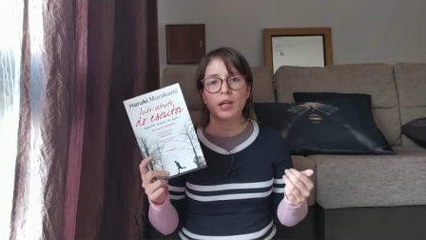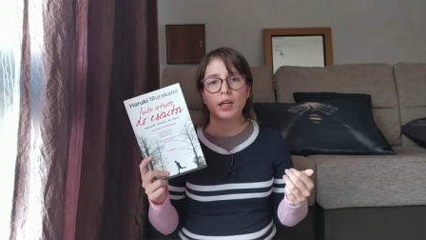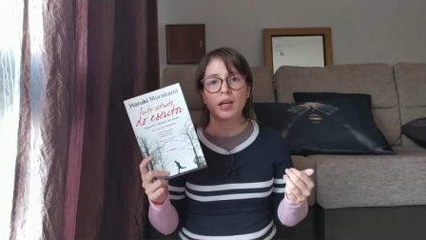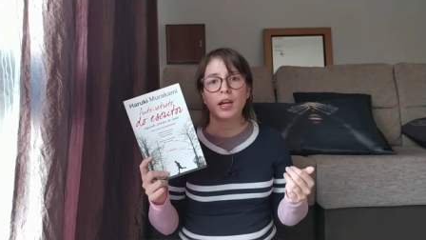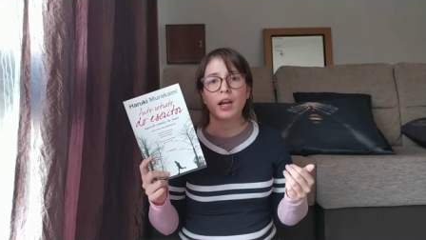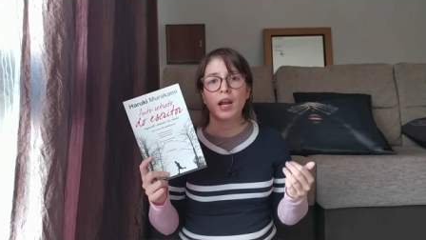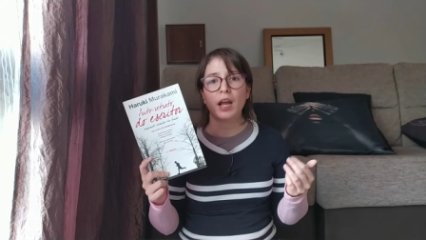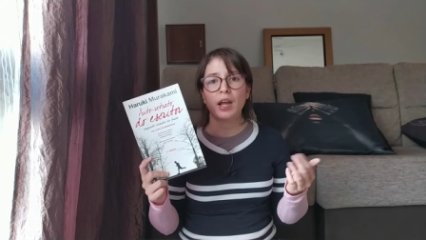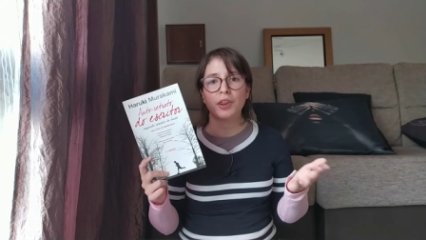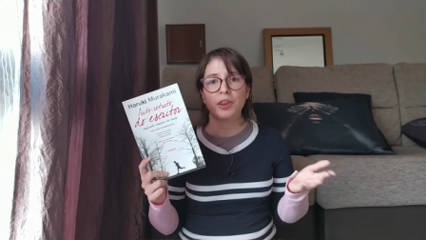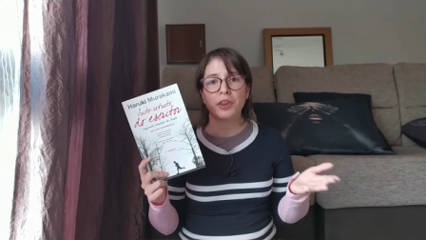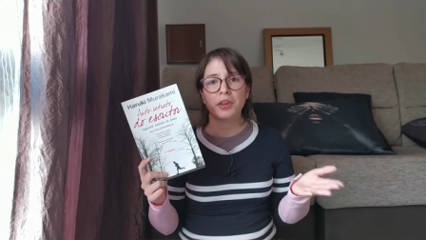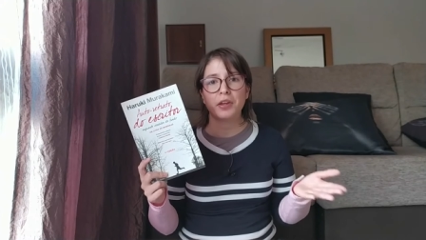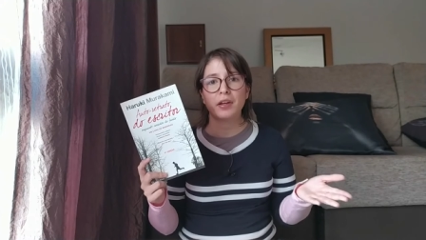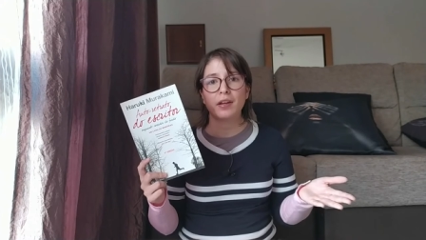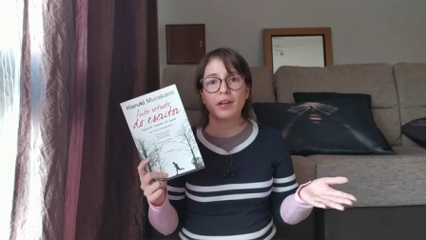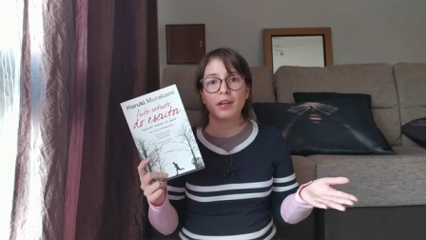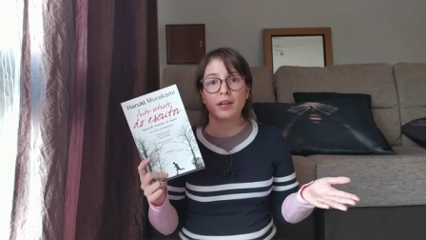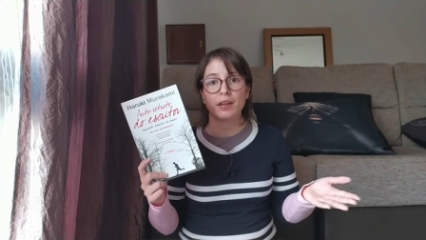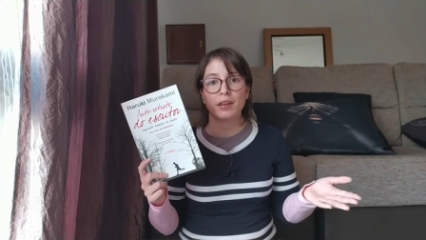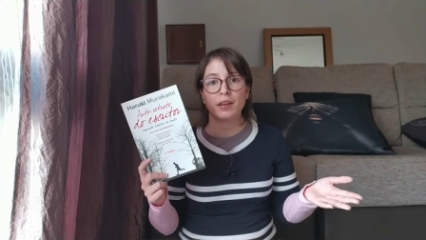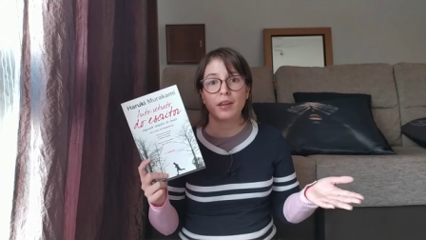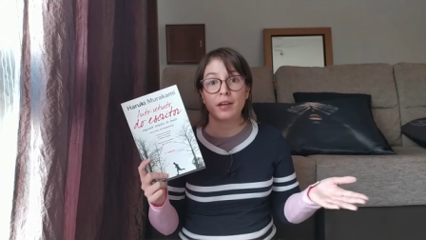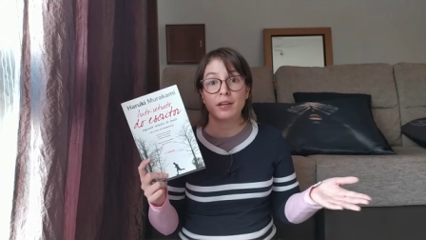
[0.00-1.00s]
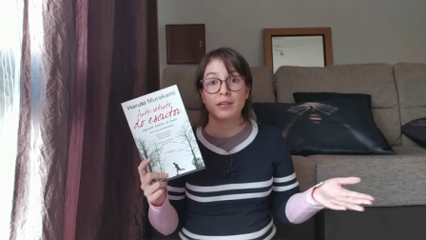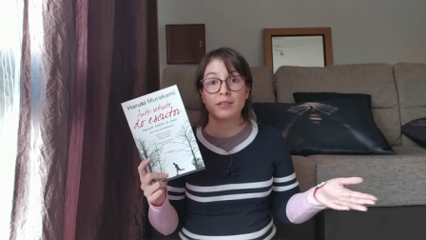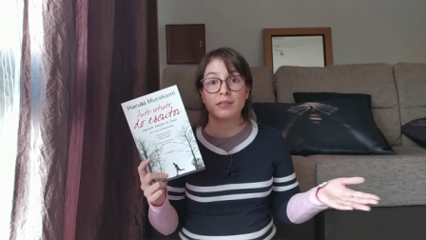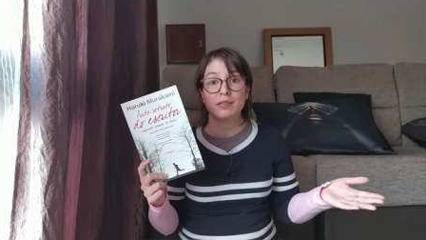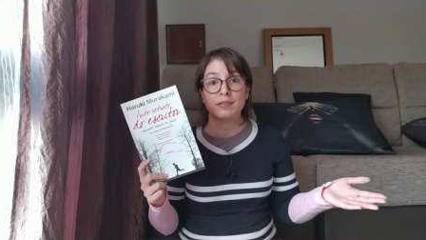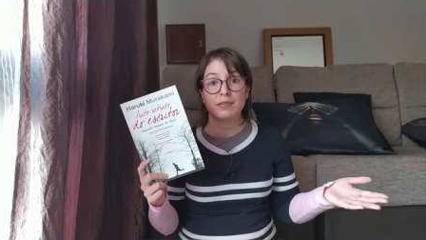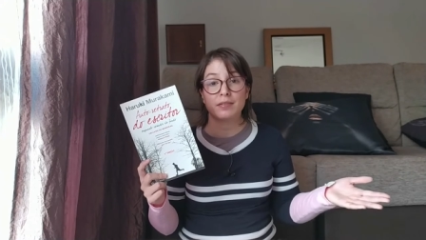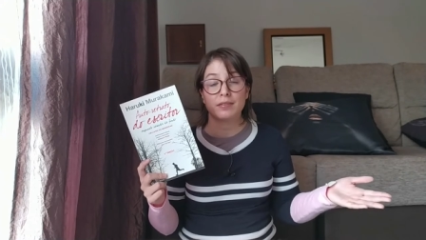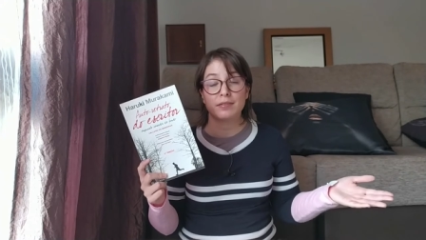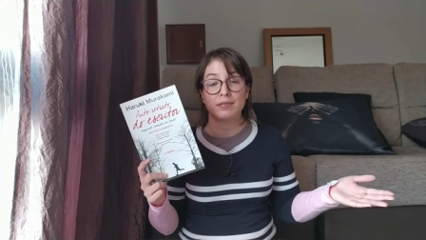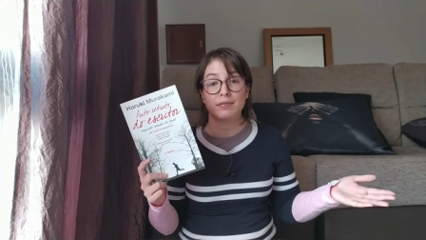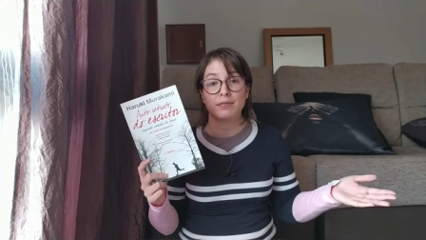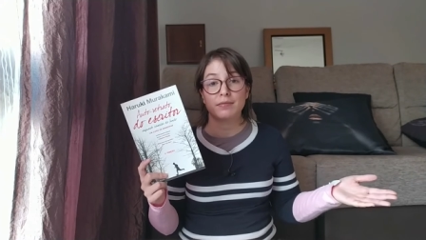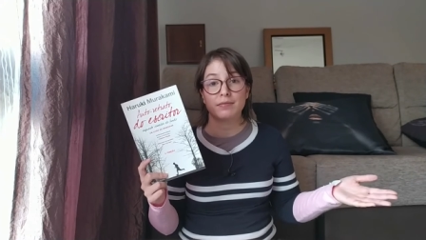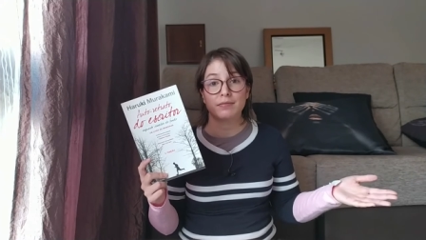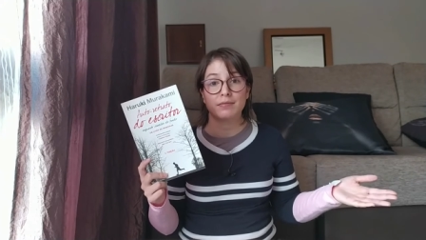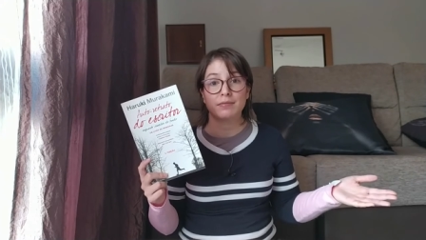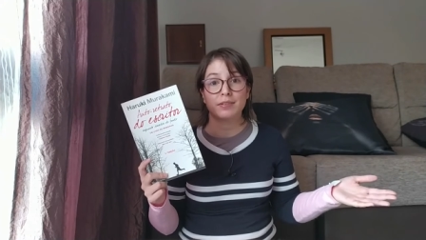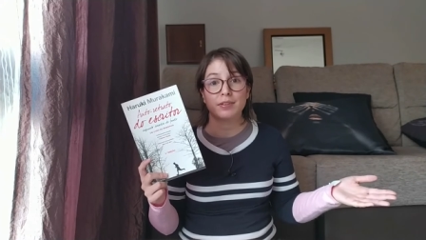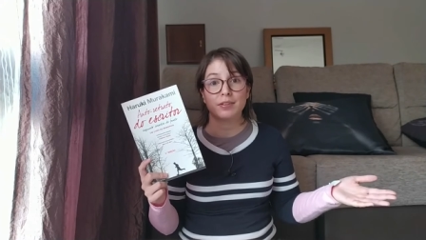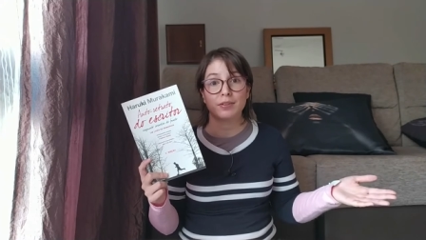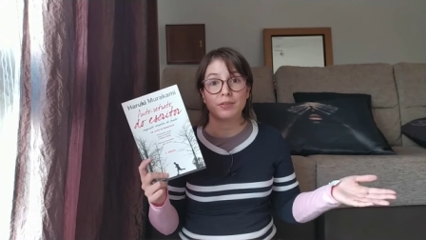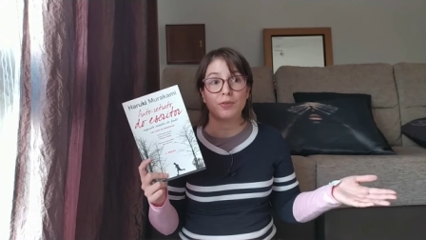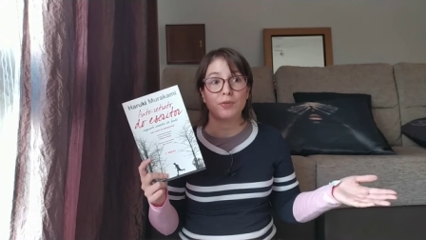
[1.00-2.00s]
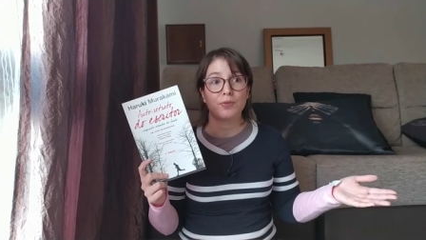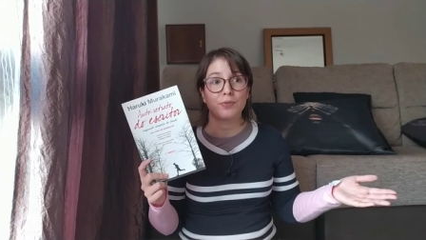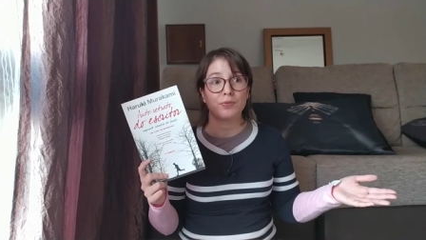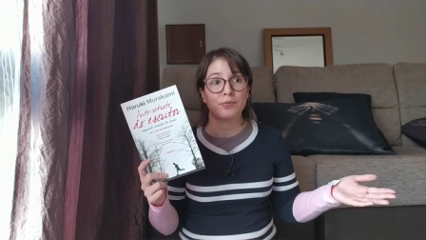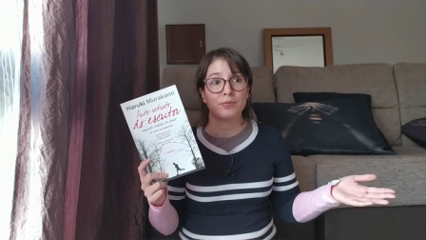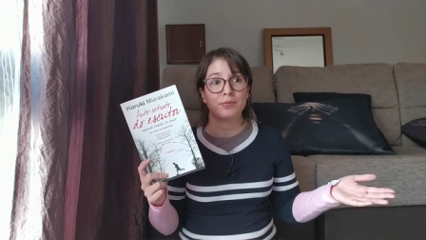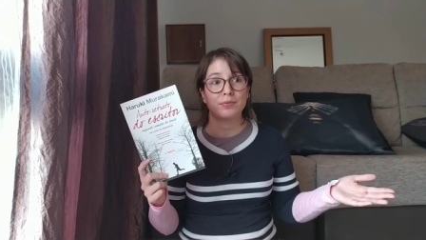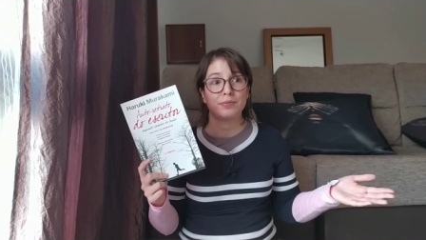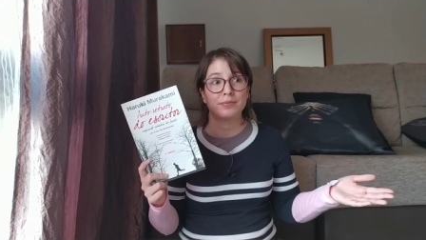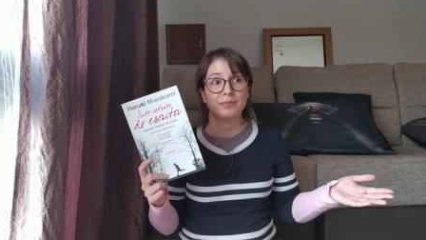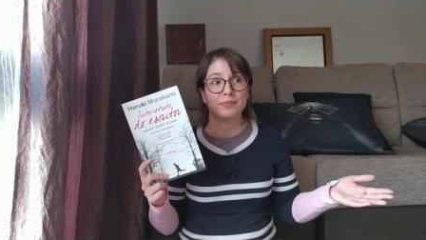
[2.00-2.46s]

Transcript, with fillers: And I think that's, you know,